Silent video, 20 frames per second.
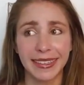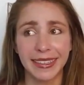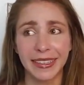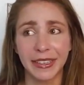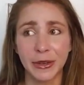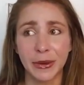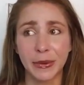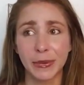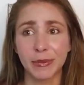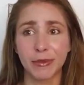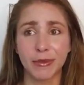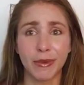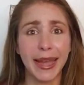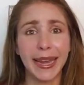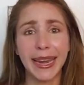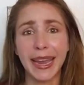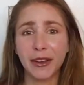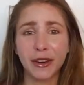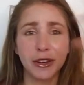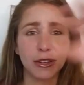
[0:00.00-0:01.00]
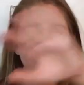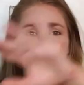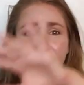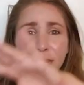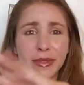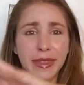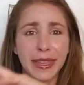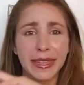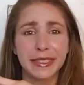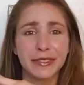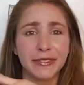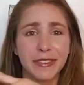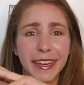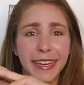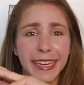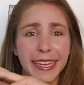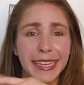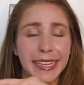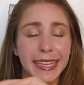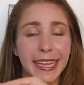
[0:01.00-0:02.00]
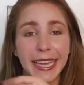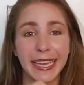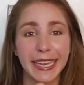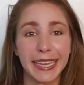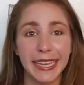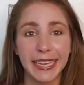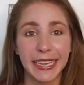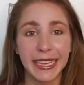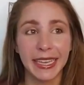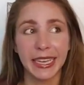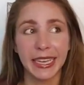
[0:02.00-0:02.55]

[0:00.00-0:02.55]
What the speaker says: write out a joke that's funny, like,